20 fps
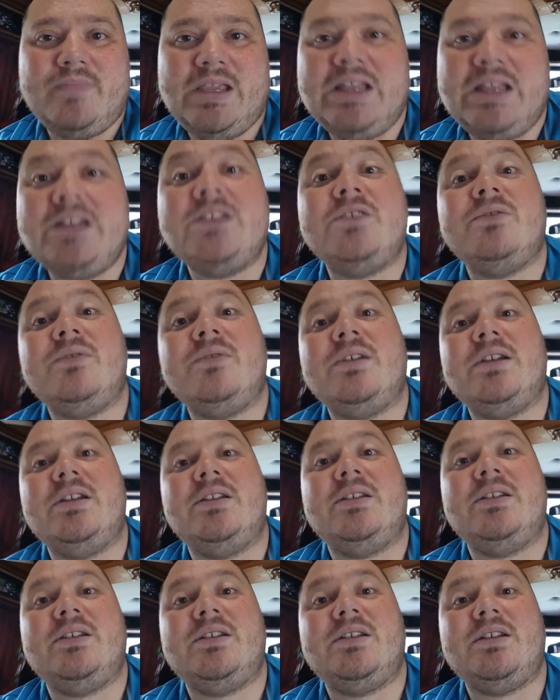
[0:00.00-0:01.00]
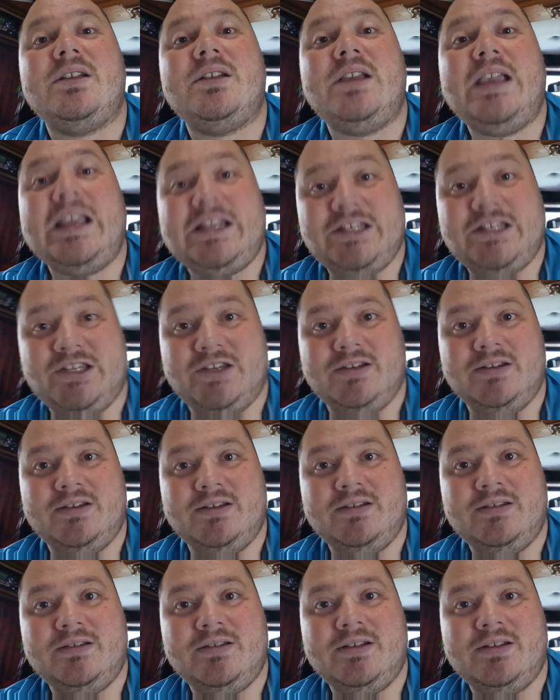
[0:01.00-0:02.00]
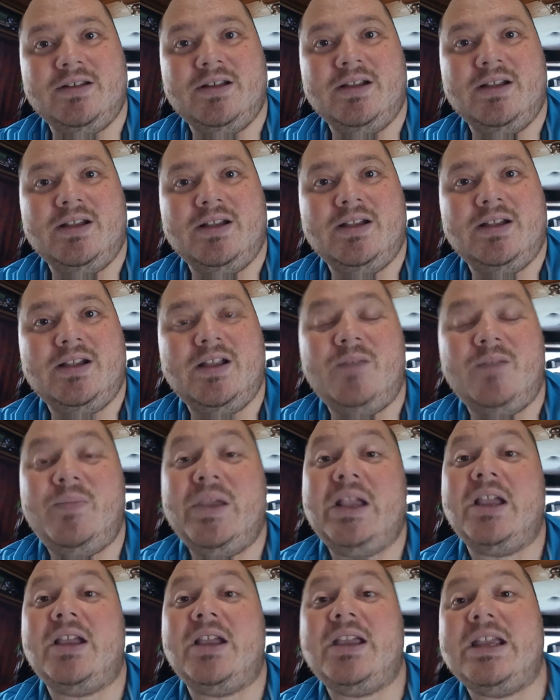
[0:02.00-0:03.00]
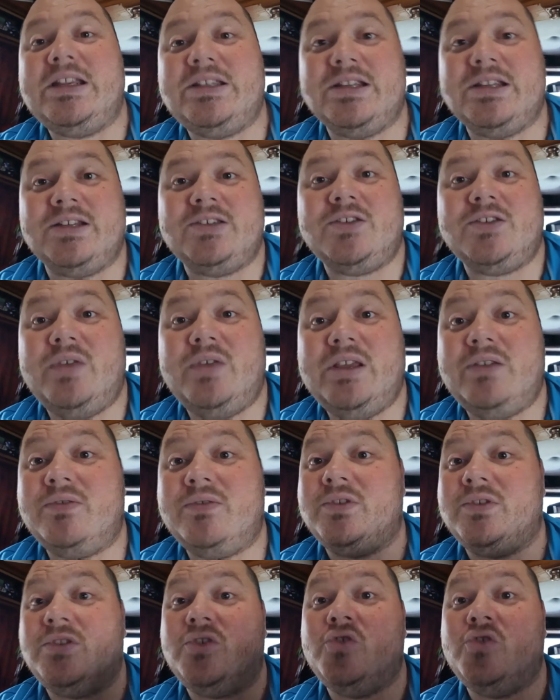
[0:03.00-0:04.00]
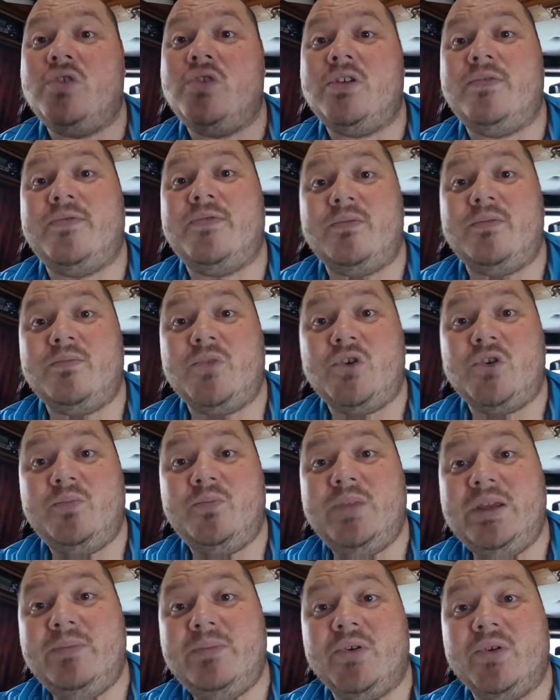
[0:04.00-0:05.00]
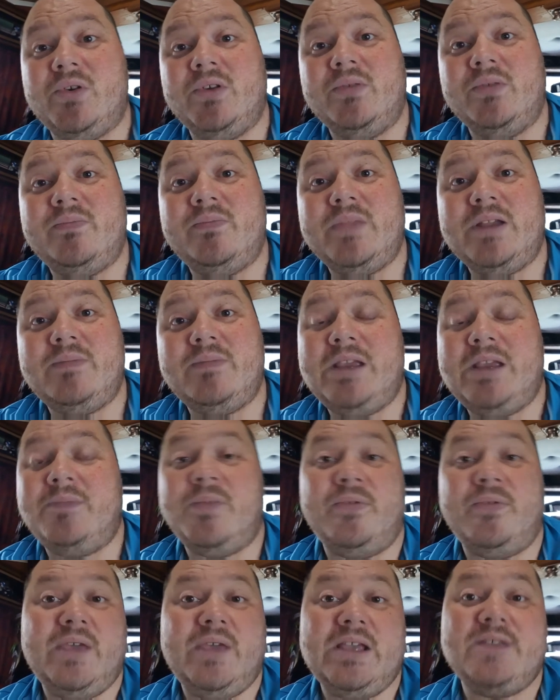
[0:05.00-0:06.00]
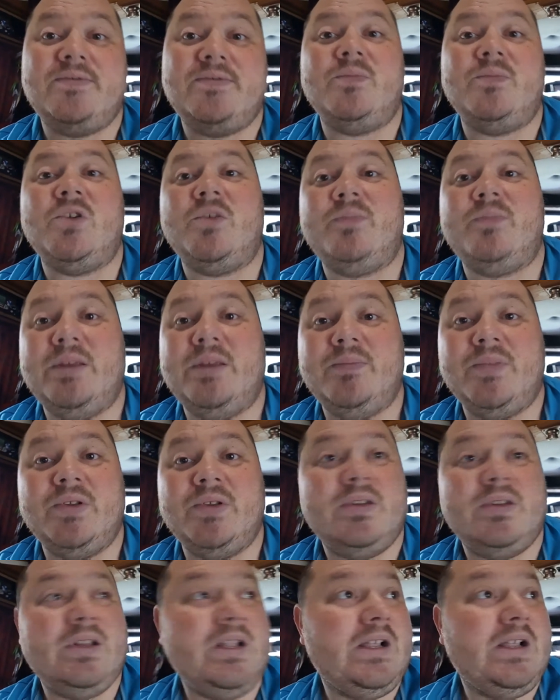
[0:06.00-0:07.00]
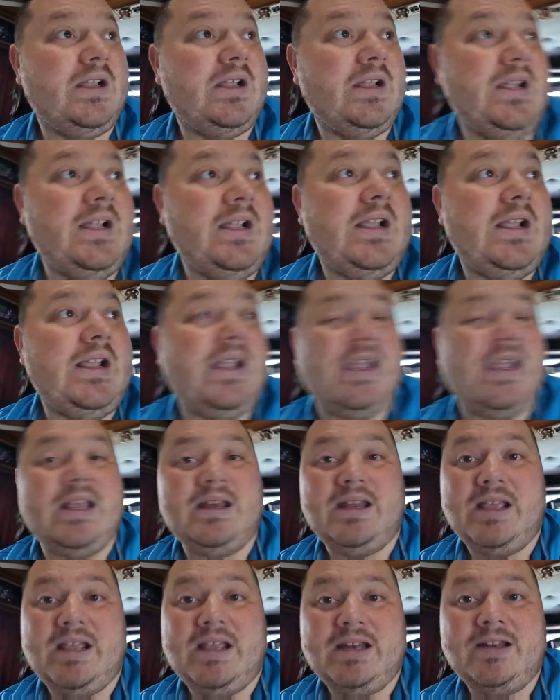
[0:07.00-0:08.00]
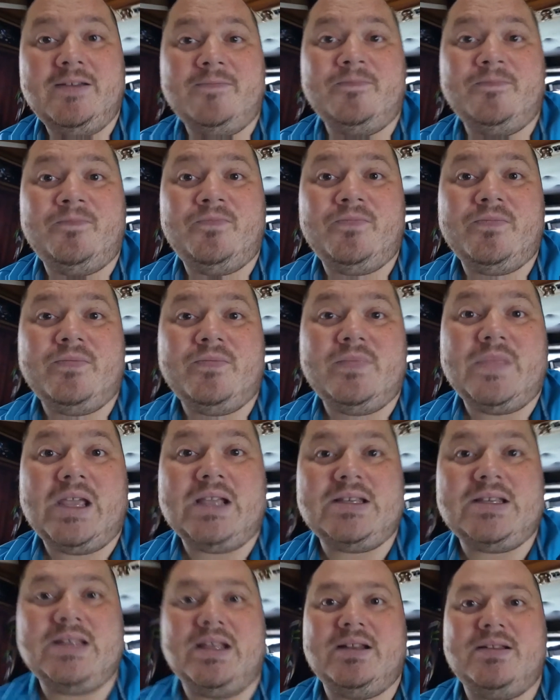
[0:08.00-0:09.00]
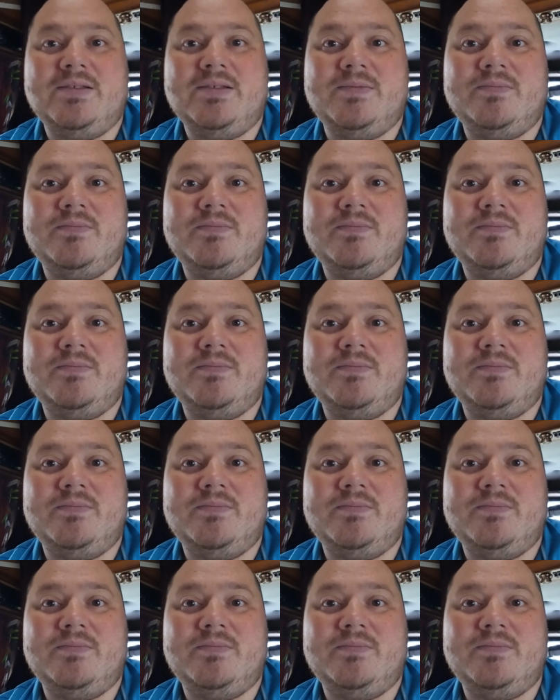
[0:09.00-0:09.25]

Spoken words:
into a kitchen. A bigger kitchen, so he could cook for more people and make buffets for more people. And then I said,